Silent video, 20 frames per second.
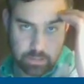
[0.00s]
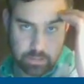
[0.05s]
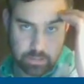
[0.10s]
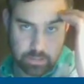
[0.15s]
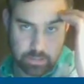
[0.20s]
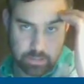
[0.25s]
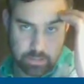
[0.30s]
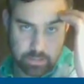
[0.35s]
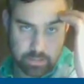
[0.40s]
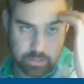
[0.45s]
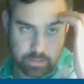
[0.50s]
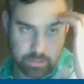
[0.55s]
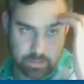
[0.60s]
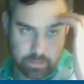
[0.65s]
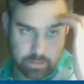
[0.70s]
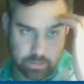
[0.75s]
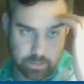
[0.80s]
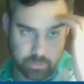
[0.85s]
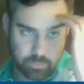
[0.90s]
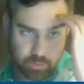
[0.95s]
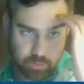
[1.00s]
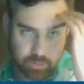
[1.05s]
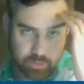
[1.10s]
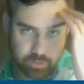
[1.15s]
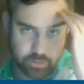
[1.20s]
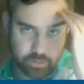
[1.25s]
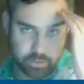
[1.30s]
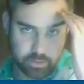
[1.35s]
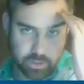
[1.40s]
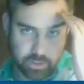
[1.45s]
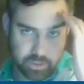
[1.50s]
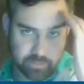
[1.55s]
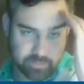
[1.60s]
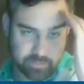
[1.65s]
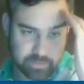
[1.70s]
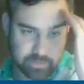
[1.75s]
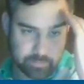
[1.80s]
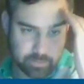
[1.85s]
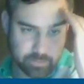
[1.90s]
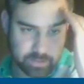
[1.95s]
You probably should not have
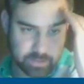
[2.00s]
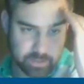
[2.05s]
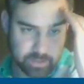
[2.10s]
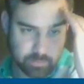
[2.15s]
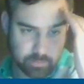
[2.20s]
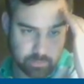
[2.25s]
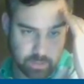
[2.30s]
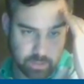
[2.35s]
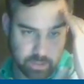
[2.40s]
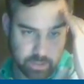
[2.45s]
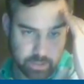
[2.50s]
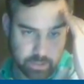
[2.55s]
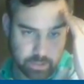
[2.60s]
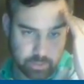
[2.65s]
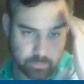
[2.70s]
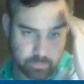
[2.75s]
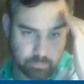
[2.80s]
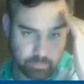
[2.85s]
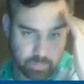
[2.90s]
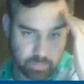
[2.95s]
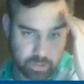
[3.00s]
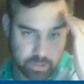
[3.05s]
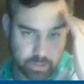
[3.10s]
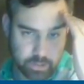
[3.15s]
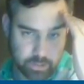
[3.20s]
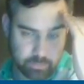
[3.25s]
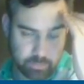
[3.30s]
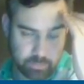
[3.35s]
tapped the second block, but let me